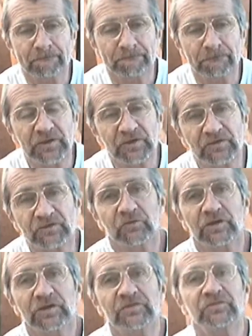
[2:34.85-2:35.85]
Because there
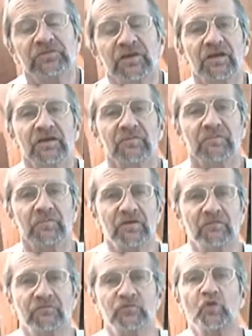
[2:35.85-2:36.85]
is a time
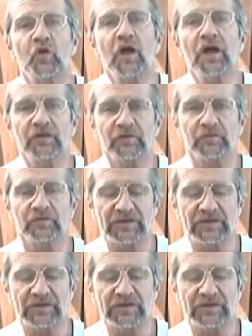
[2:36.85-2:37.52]
of trial